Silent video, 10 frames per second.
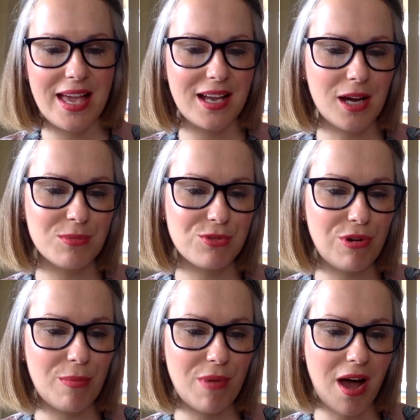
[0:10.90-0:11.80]
It comes
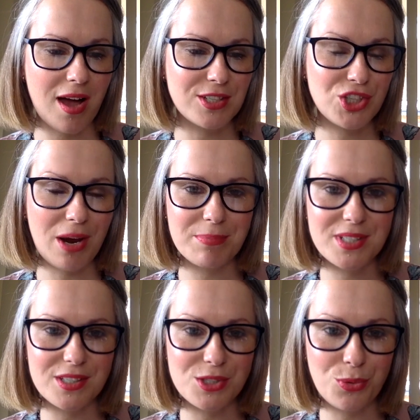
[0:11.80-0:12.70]
from
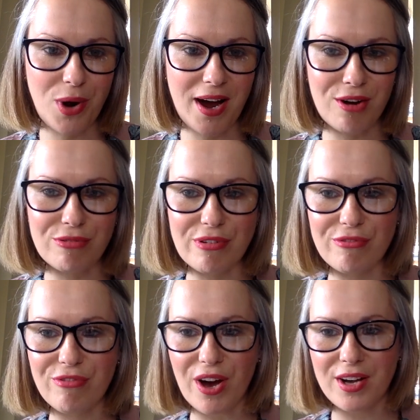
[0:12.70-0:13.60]
chapter 12
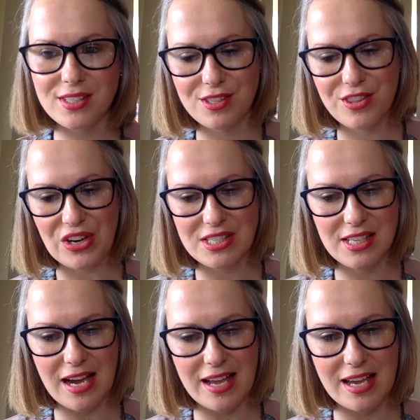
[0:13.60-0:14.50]
verse
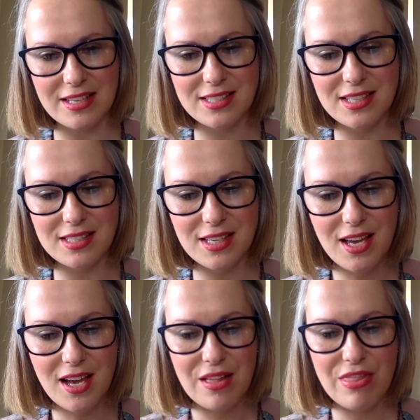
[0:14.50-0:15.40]
38 and it says,
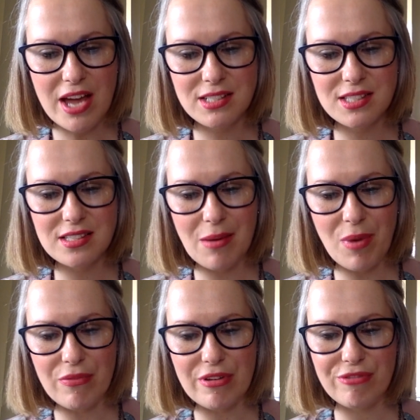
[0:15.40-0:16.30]
"Then some
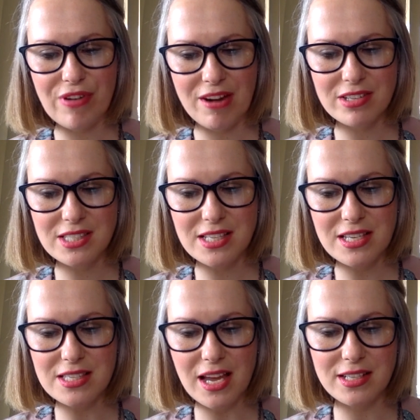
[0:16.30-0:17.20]
of the
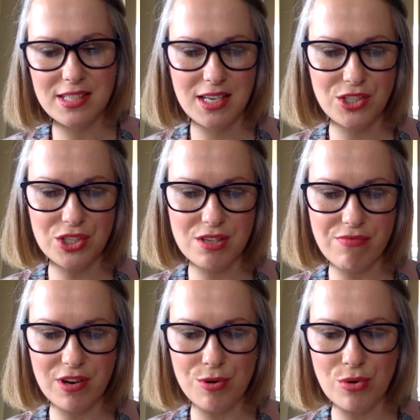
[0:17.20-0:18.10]
Pharisees and teachers
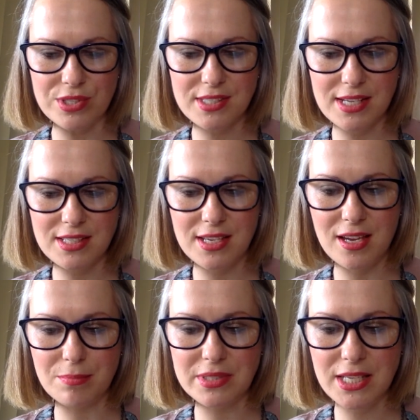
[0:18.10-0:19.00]
of the law said to
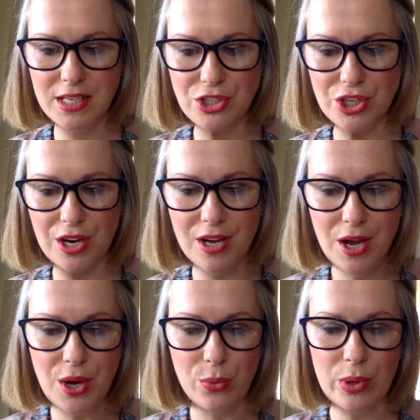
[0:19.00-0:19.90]
him, 'Teacher,
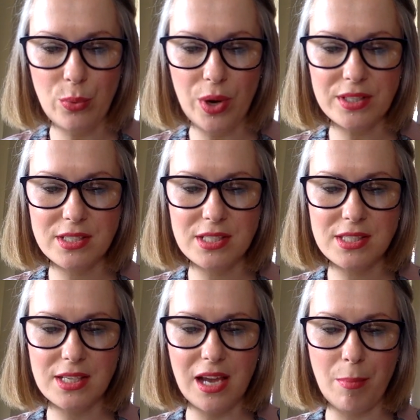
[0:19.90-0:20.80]
we want to
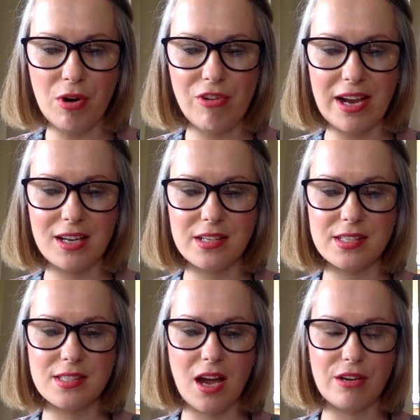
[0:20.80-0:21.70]
see a
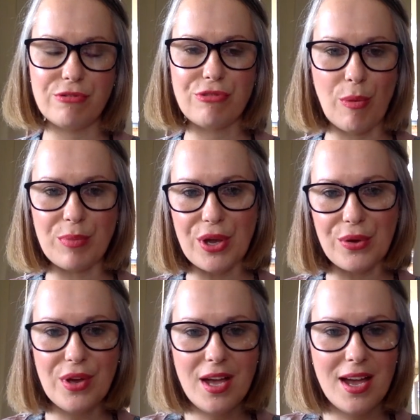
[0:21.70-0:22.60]
miraculous sign from
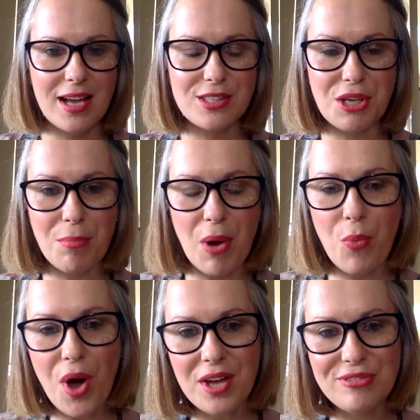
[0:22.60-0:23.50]
you.'" And so my
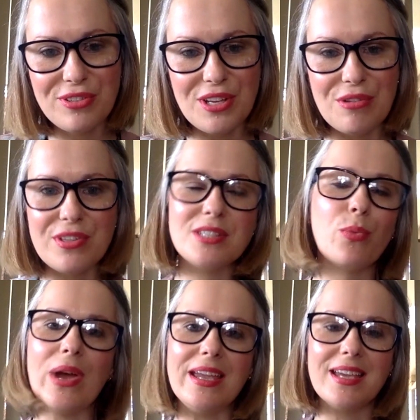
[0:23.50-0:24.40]
word for you
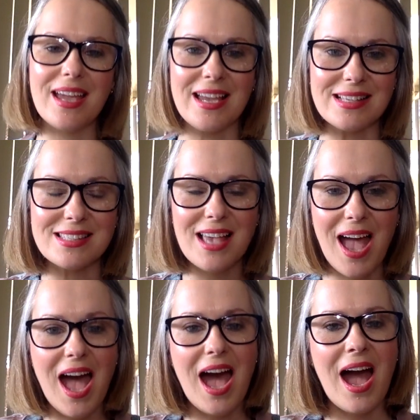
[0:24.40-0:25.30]
this week is,
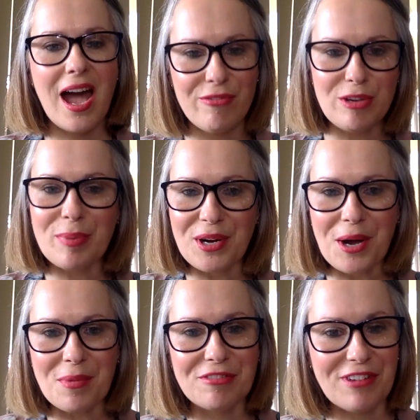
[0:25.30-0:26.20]
have you
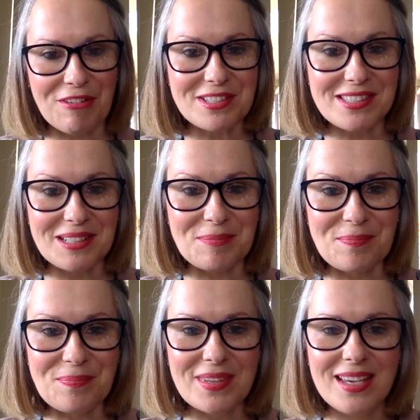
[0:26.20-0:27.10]
become a Pharisee?
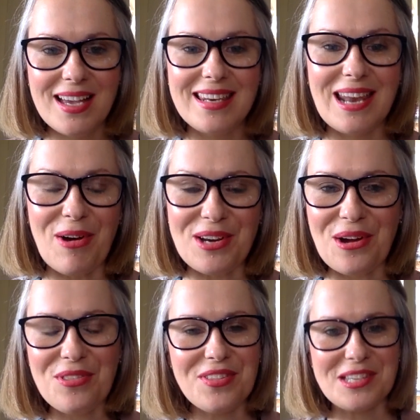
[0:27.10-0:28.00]
Now, I
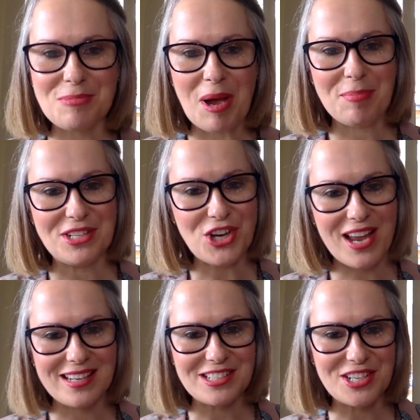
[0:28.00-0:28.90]
know that this might be
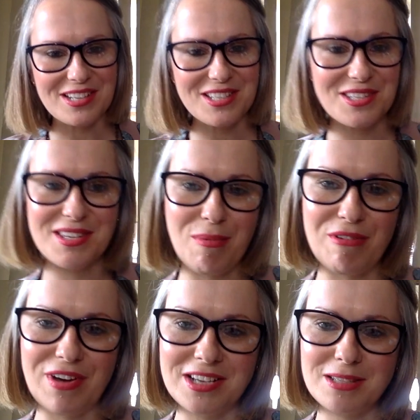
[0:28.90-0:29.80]
challenging to some
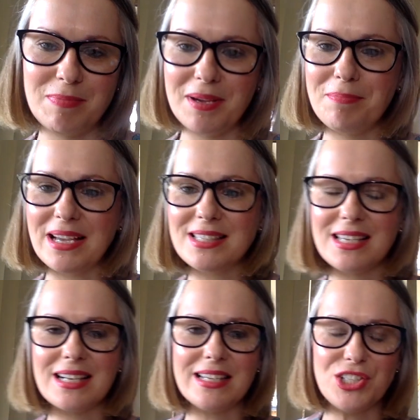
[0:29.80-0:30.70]
of us, but
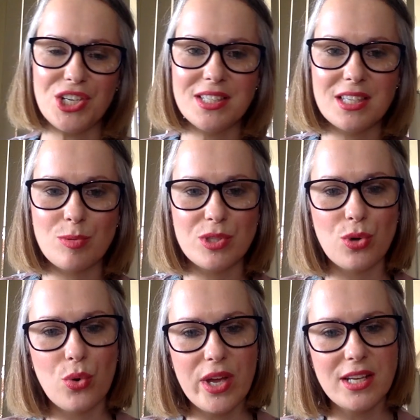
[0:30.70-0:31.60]
basically, Jesus was
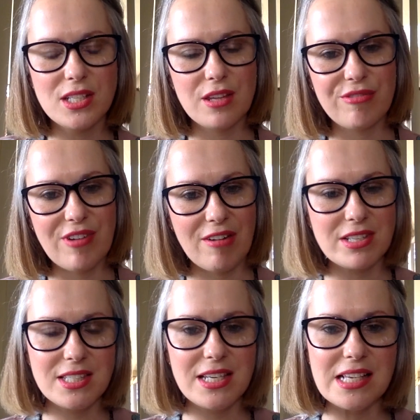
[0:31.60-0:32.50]
talking to the
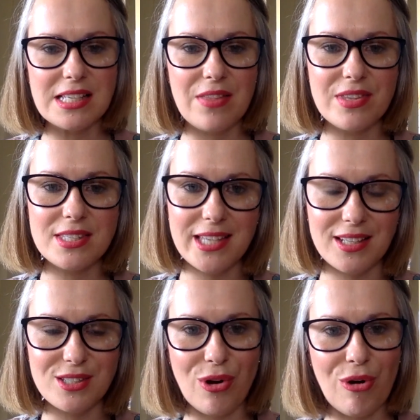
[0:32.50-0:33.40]
Pharisees in the
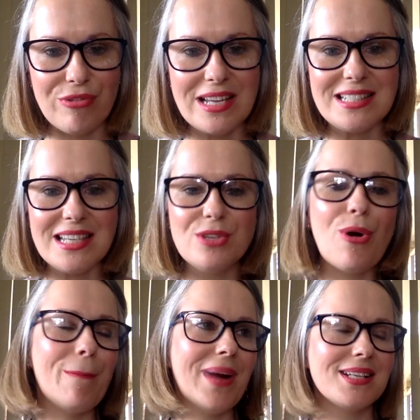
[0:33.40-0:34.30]
sense of it did
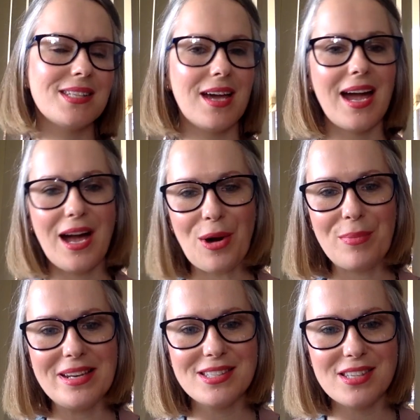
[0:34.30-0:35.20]
not matter how
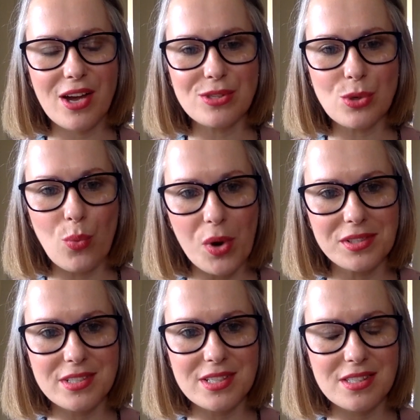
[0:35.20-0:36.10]
many signs or
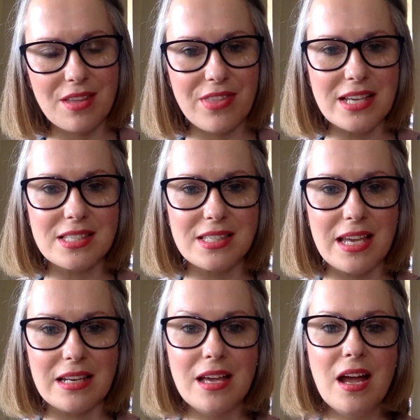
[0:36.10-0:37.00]
wonders that they
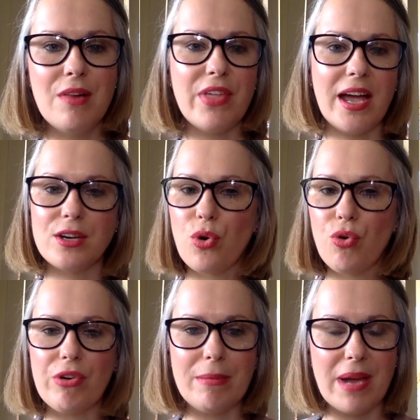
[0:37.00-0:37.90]
seen. They had
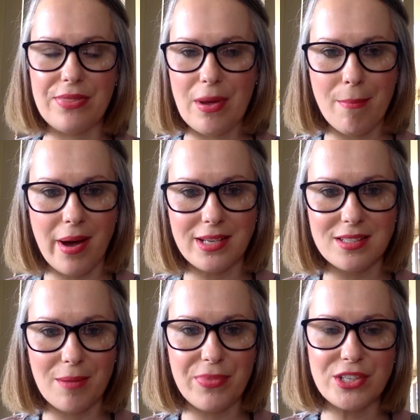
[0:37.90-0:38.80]
already made their
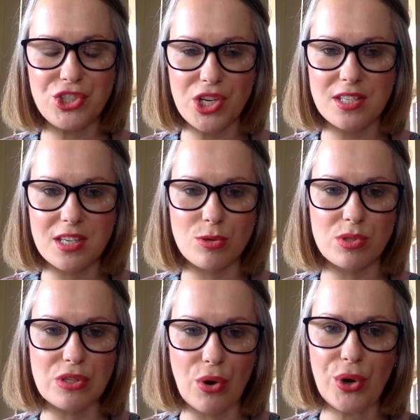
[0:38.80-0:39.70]
mind up that Jesus
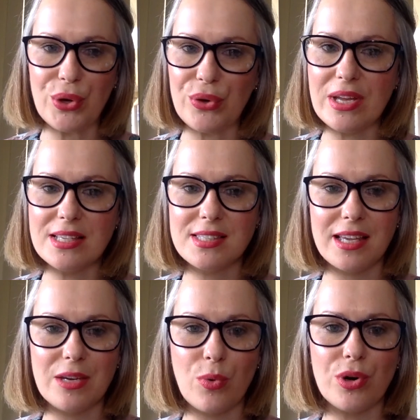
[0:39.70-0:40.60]
was not who he
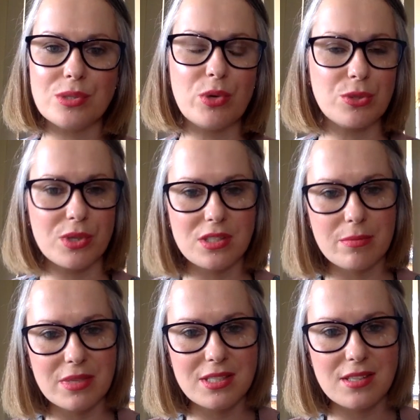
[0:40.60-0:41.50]
said he was, which was the
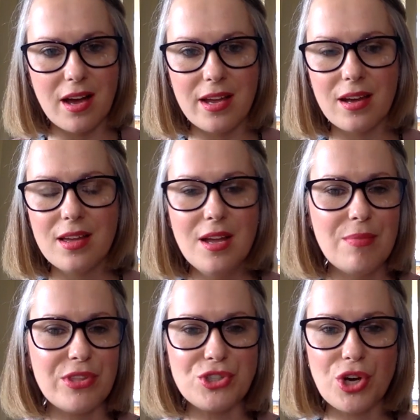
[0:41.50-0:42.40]
Messiah,
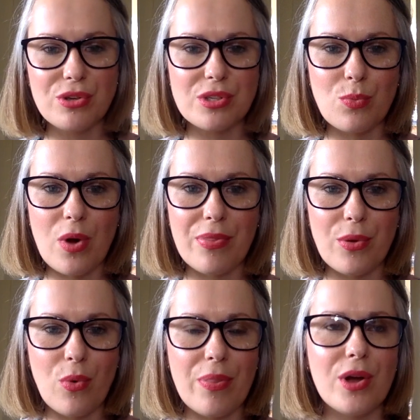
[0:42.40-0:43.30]
the chosen one,
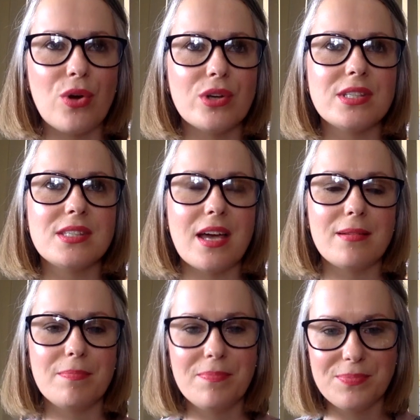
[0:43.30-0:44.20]
the one that God
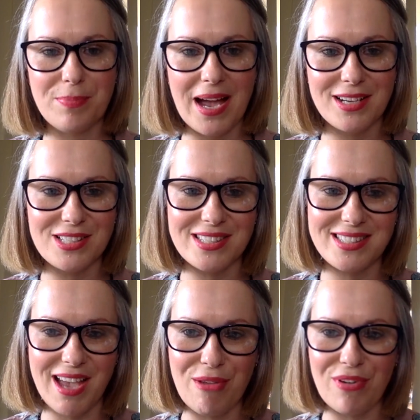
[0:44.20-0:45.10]
sent back to
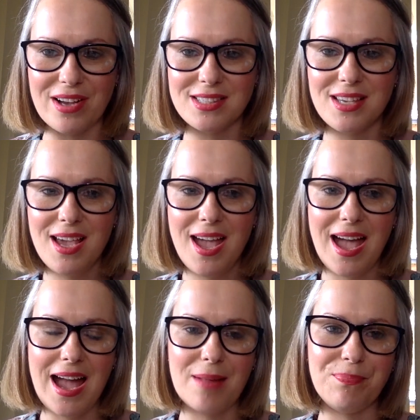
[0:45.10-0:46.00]
save us.
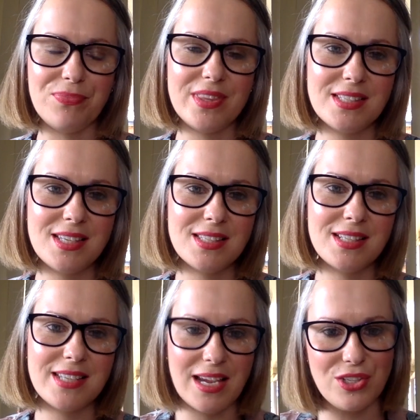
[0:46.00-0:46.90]
And this is a
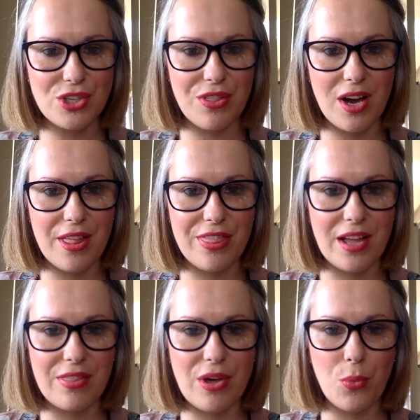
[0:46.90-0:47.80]
danger that I
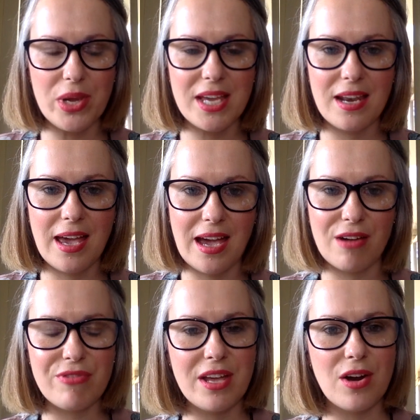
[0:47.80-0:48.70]
think that we can
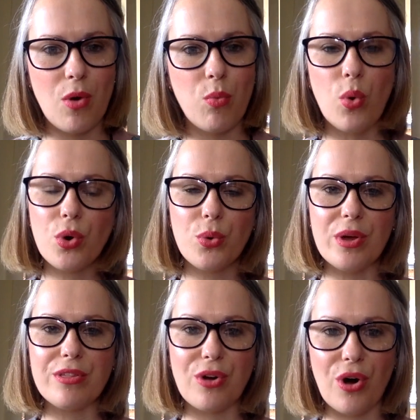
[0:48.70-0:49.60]
have in our walk
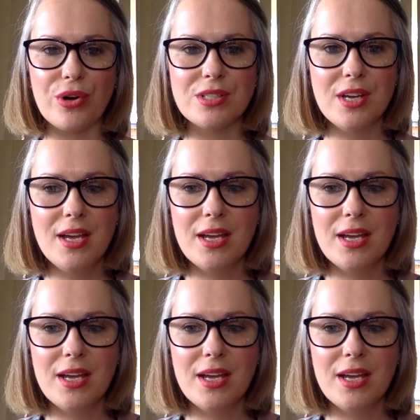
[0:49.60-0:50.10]
with God.